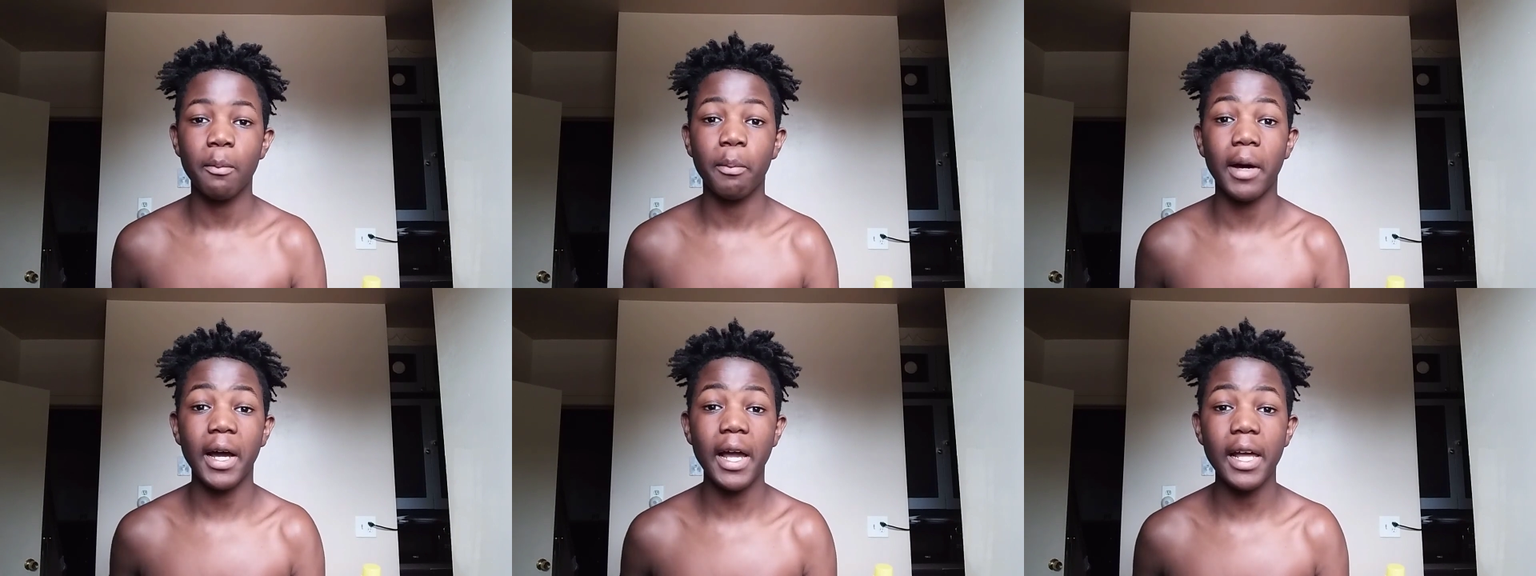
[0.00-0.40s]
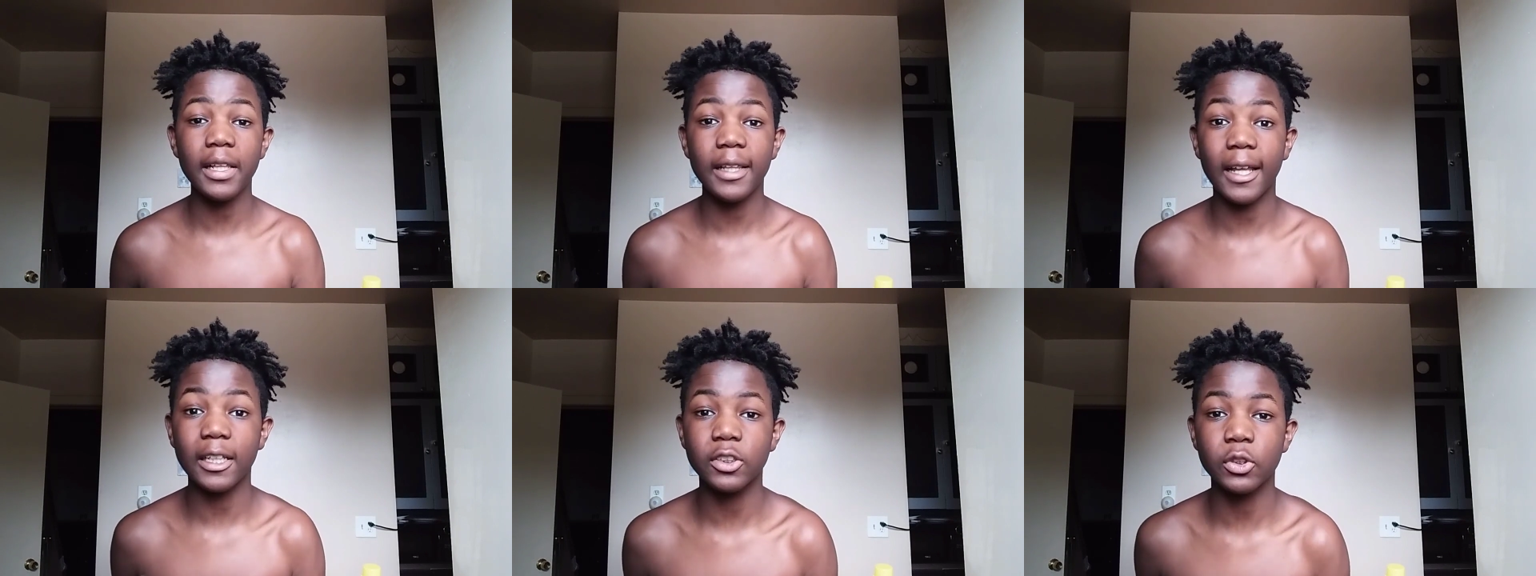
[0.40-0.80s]
But I
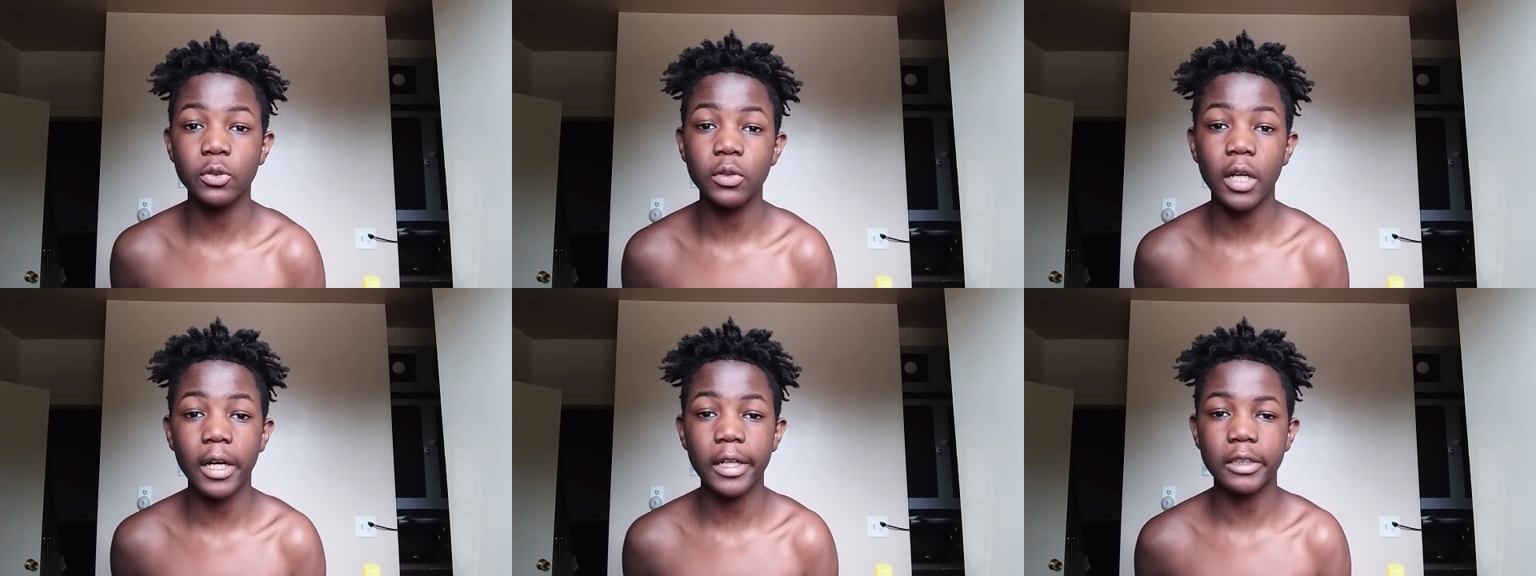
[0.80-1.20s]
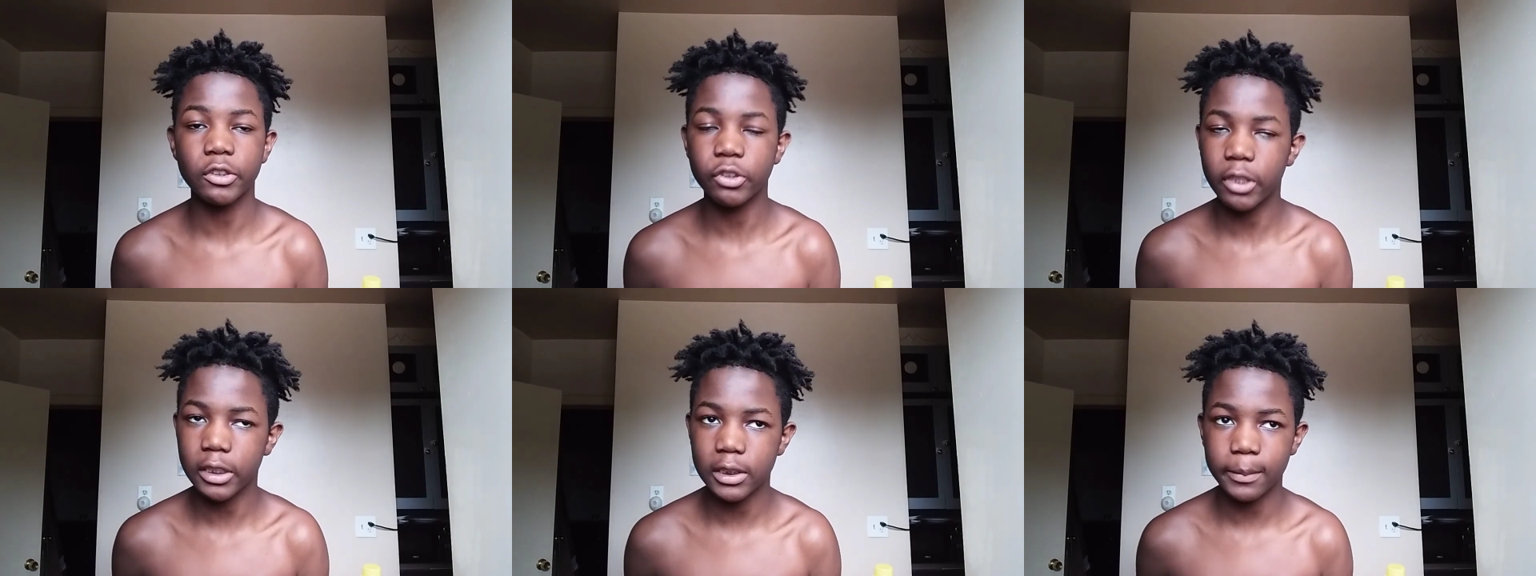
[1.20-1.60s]
had like
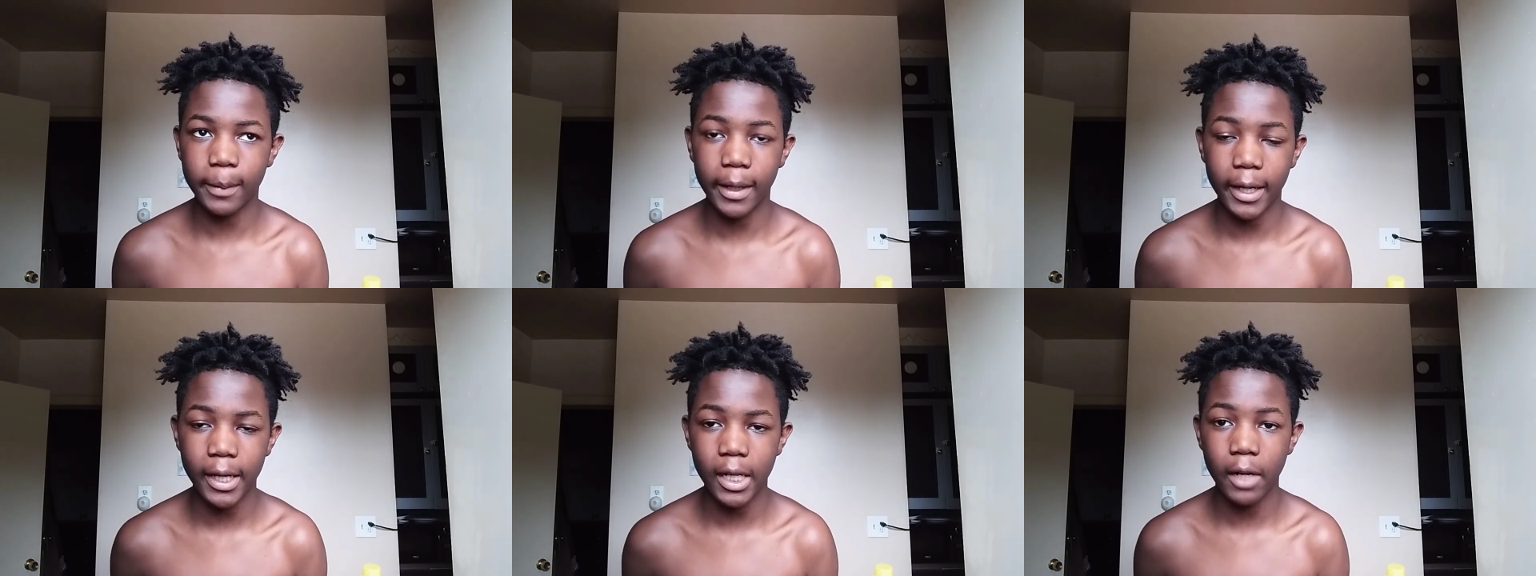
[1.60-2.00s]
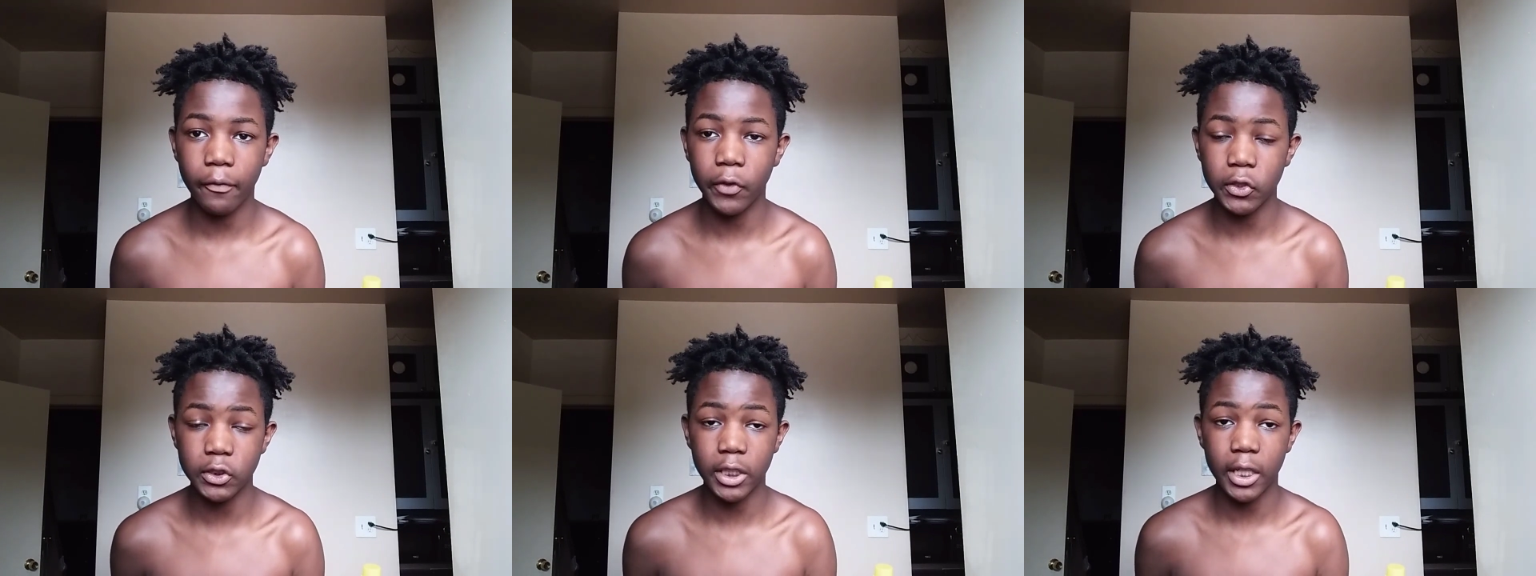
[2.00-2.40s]
200 dresses when I hit
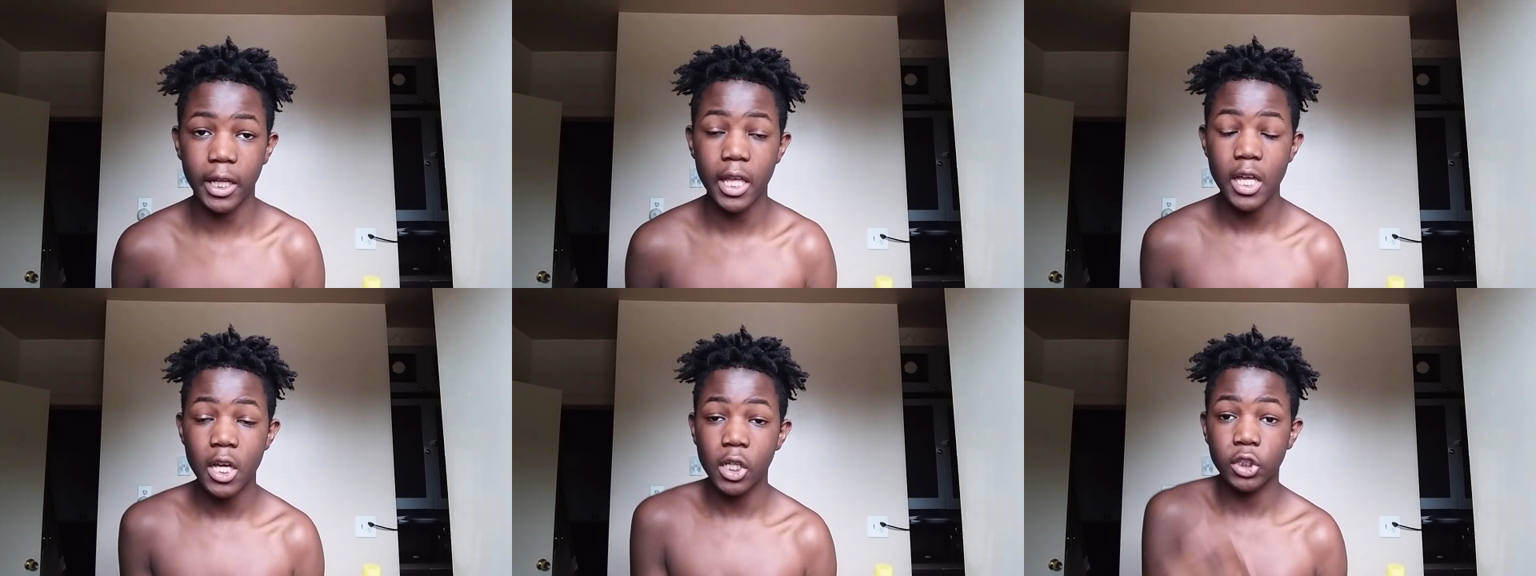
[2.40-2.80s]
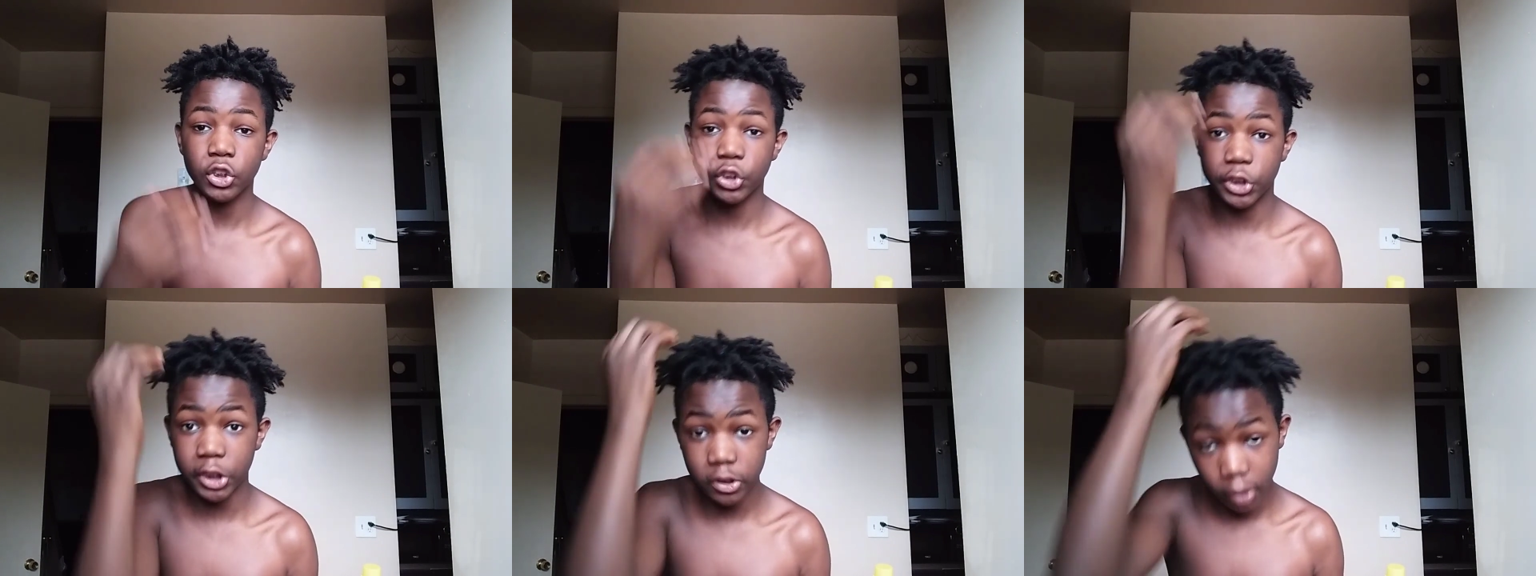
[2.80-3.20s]
that first like
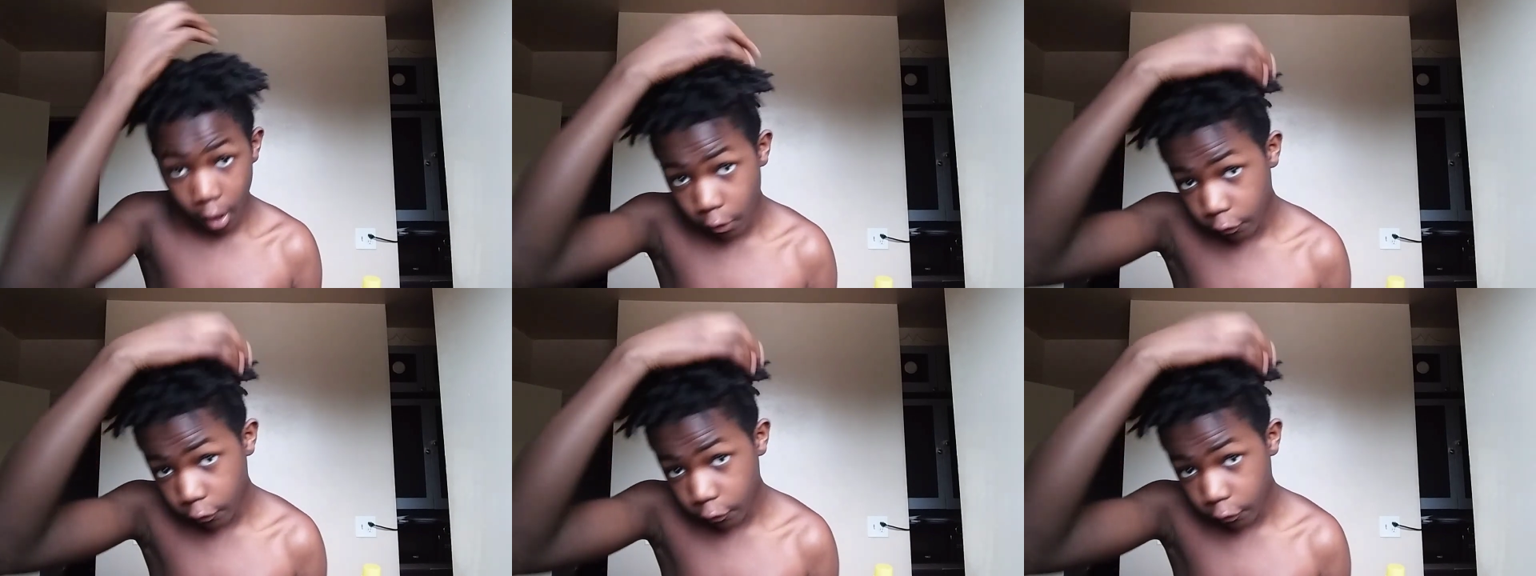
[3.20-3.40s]
just